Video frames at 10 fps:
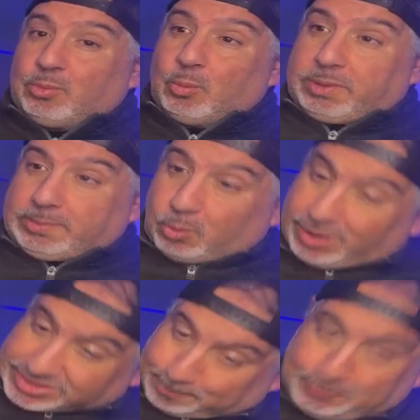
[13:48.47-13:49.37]
people
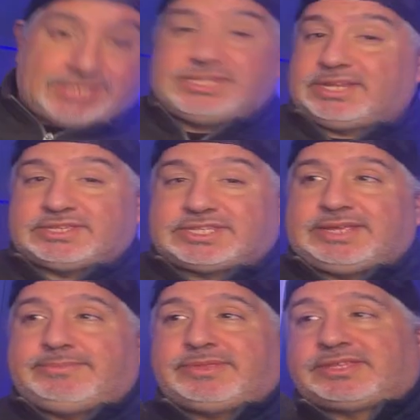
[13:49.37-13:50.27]
want the pendulum to
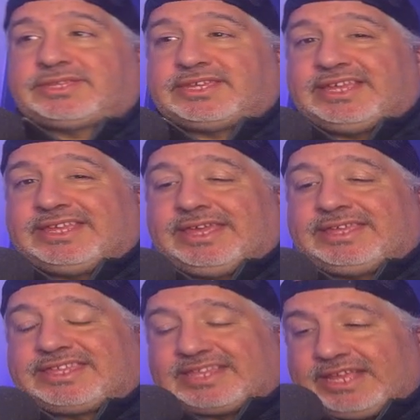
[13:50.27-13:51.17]
slim,
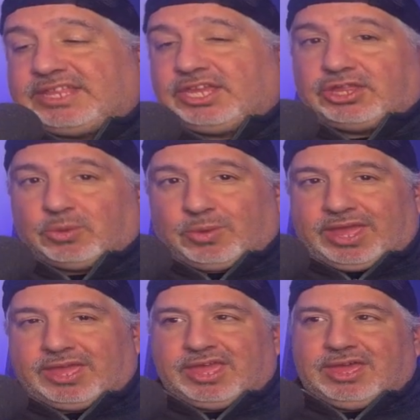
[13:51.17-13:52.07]
sling the other
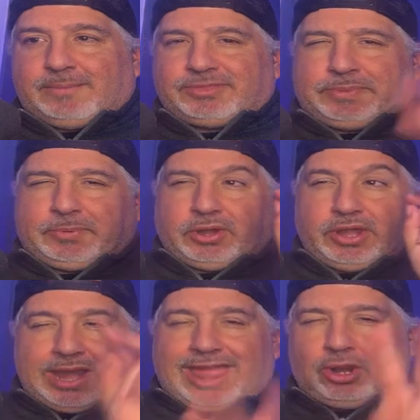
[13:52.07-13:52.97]
way. But people are
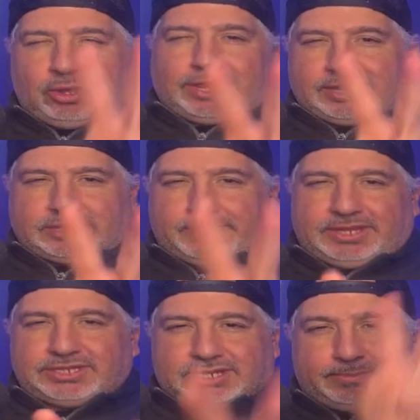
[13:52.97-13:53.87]
not looking at the
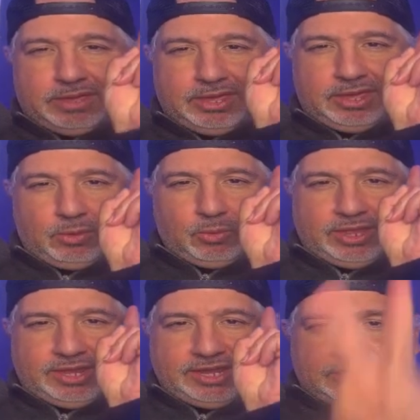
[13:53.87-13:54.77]
pendulum
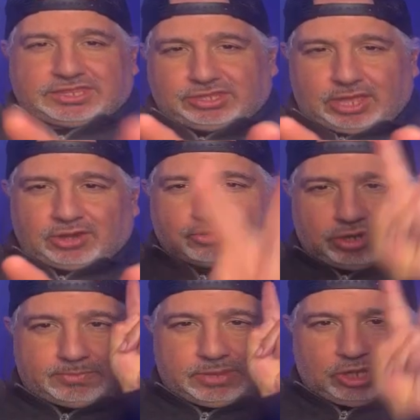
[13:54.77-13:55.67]
when it's Donald
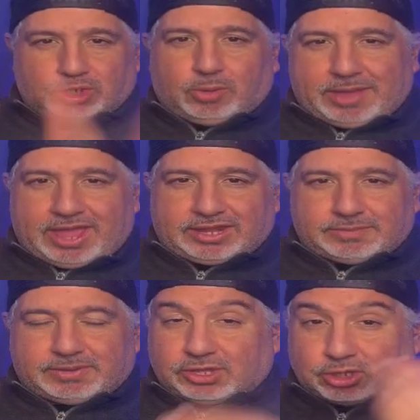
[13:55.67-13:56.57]
Trump and Joe
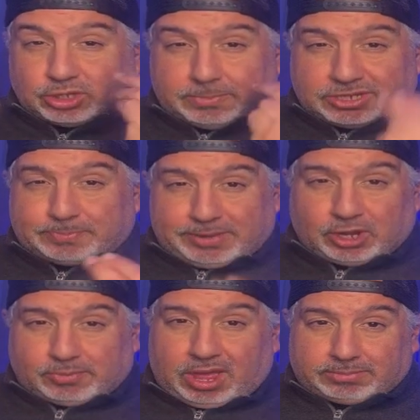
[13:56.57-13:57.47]
Biden because there's a much
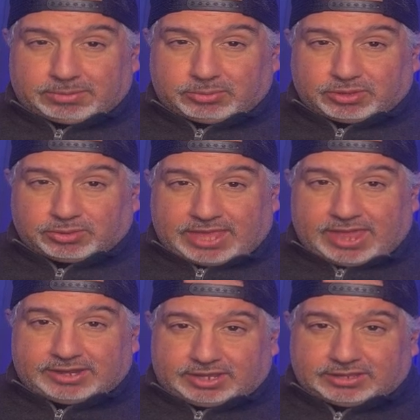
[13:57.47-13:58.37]
bigger problem with those
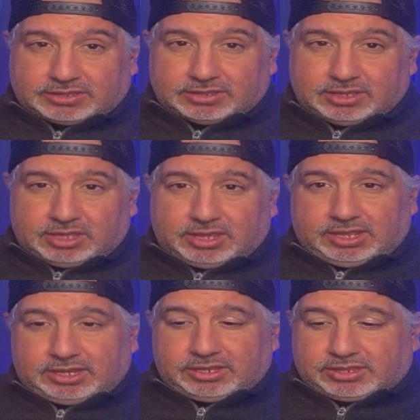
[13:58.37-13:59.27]
candidates.
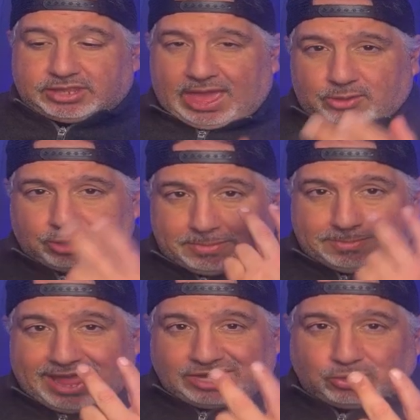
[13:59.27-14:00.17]
It is how their
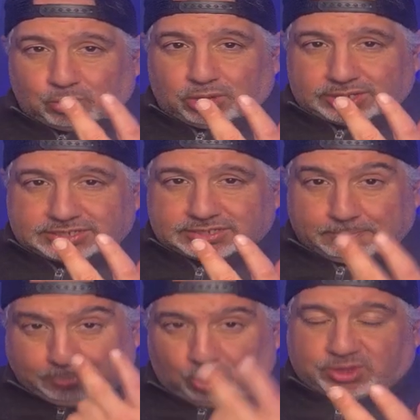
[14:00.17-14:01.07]
mind works,
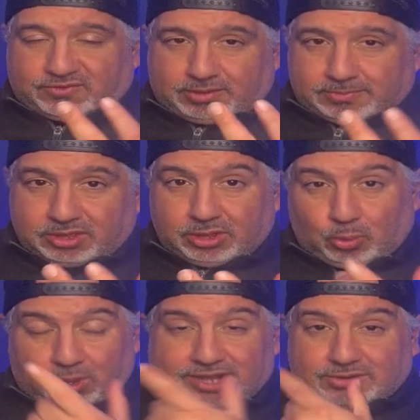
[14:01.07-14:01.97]
both of them.
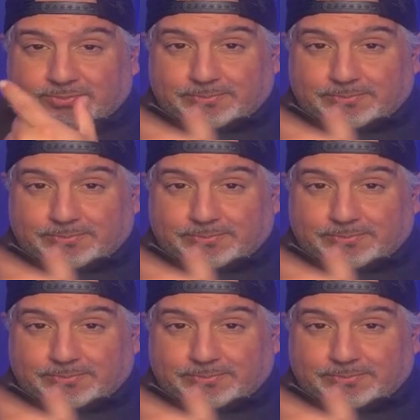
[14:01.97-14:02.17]
One